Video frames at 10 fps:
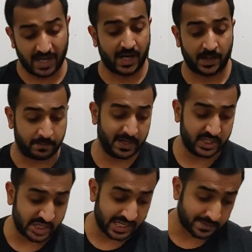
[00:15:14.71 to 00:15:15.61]

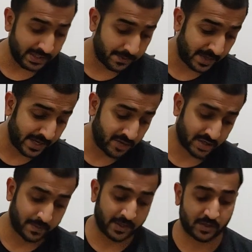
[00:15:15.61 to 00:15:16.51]
bleach has been applied
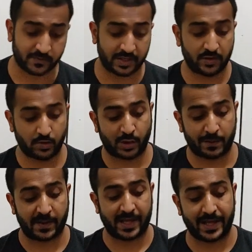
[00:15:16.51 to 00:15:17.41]
on it. Because when you
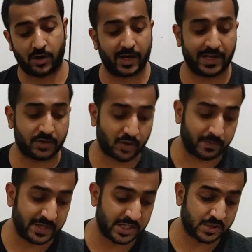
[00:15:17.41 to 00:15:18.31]
apply oil to
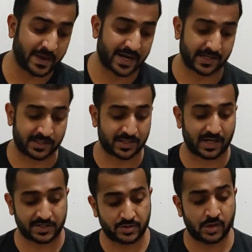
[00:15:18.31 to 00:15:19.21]
a bleached bat, it
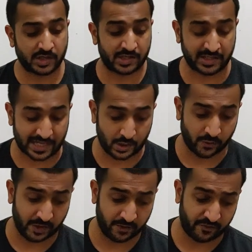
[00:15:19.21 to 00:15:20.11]
starts to turn
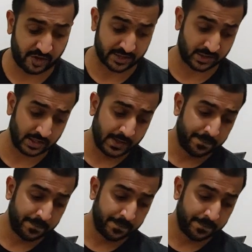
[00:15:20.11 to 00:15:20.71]
yellow very fast.